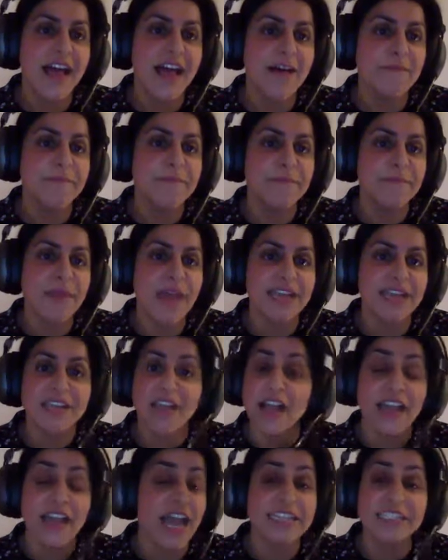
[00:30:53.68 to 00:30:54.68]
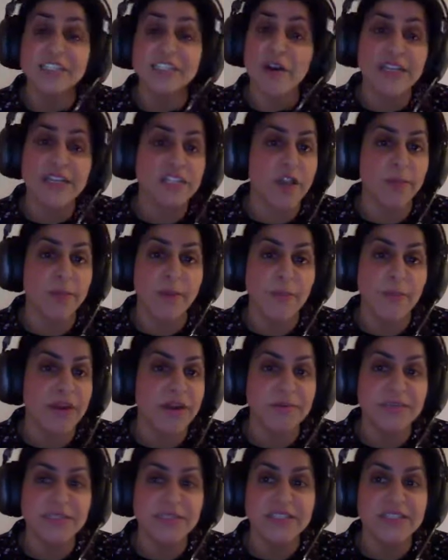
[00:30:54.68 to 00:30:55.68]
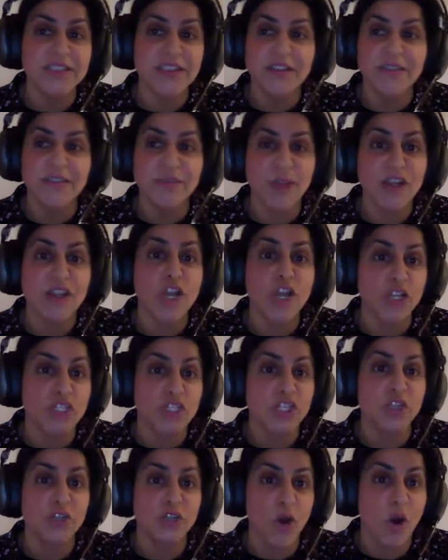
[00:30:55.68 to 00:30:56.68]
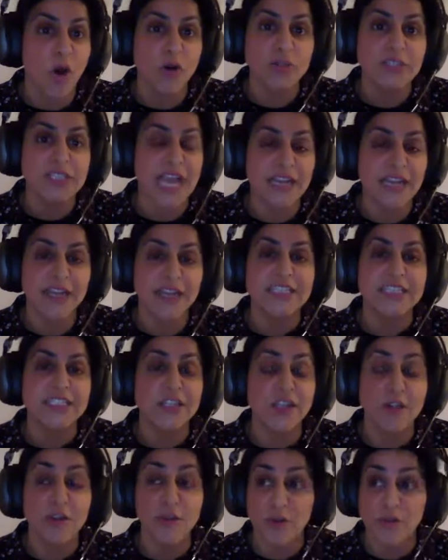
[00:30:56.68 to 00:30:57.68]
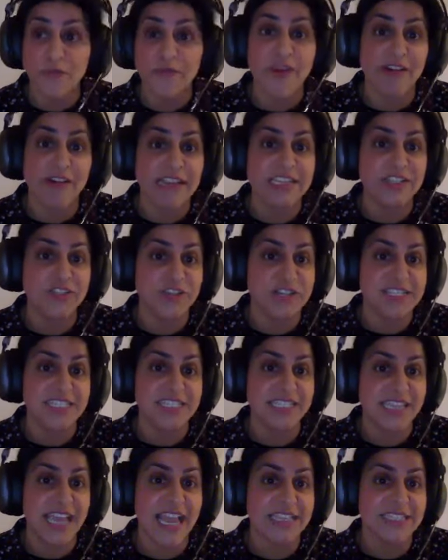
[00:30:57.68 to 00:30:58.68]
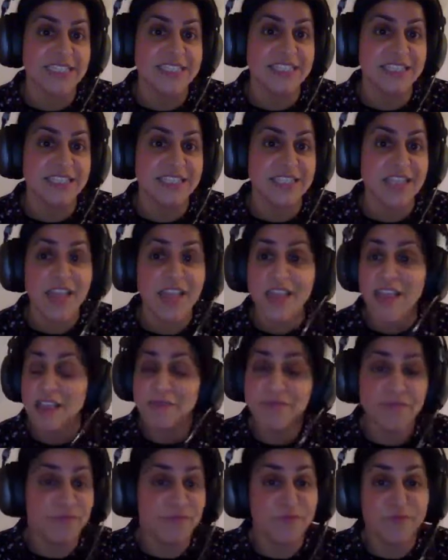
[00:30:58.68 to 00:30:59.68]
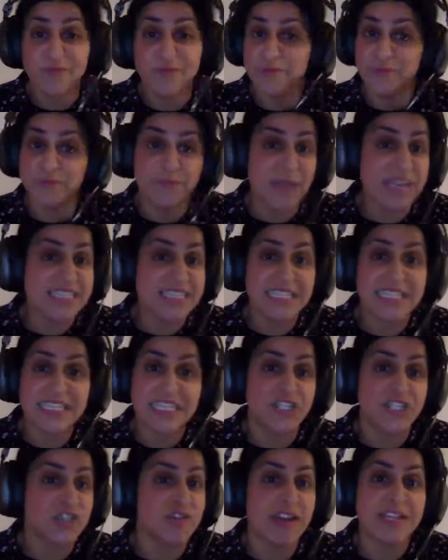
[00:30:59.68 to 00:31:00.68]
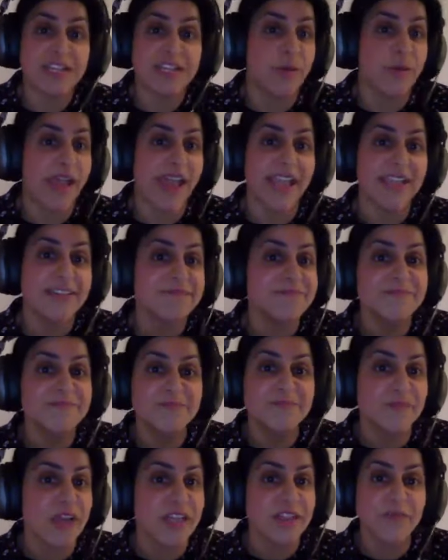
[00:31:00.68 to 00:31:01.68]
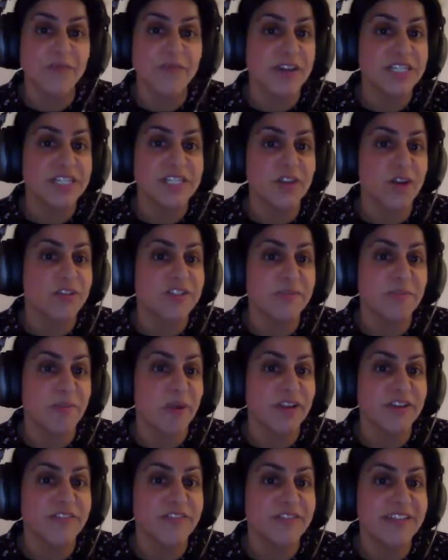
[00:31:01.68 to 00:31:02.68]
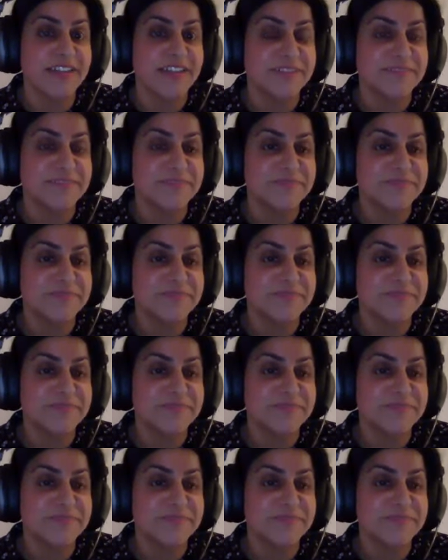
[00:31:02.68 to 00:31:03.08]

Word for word: Um, and, and I had a great time at Berryman. So I, I learned a lot and I did a lot of very interesting cases basically straight away at the very start of my career.